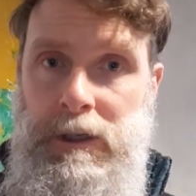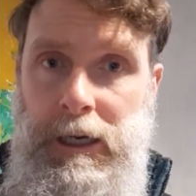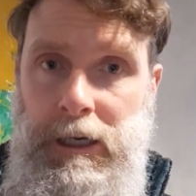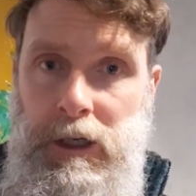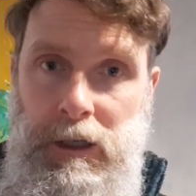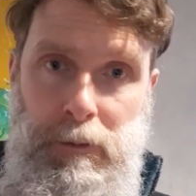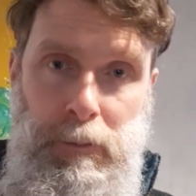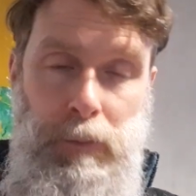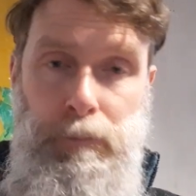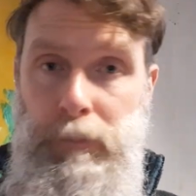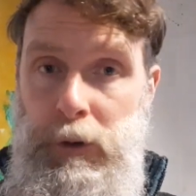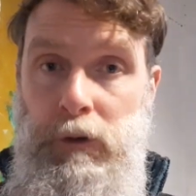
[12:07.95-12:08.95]
sexually
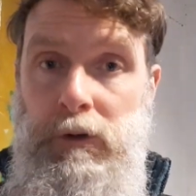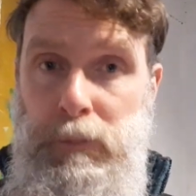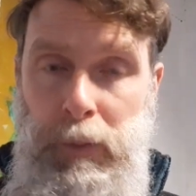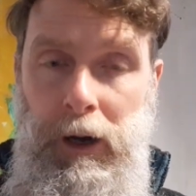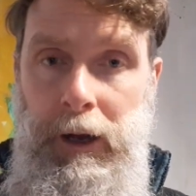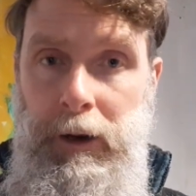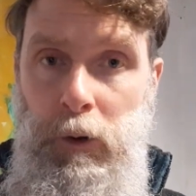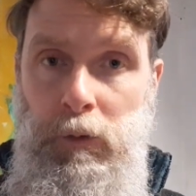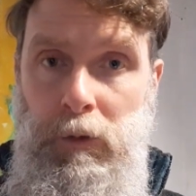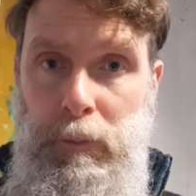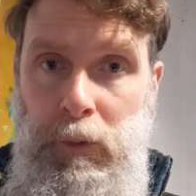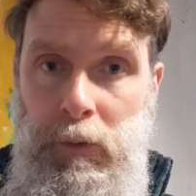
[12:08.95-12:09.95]
abused by an
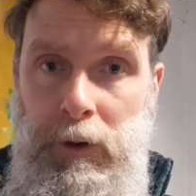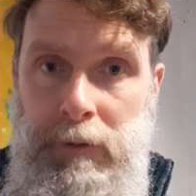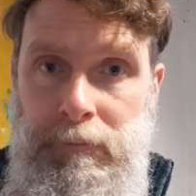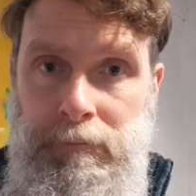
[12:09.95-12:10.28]
older boy.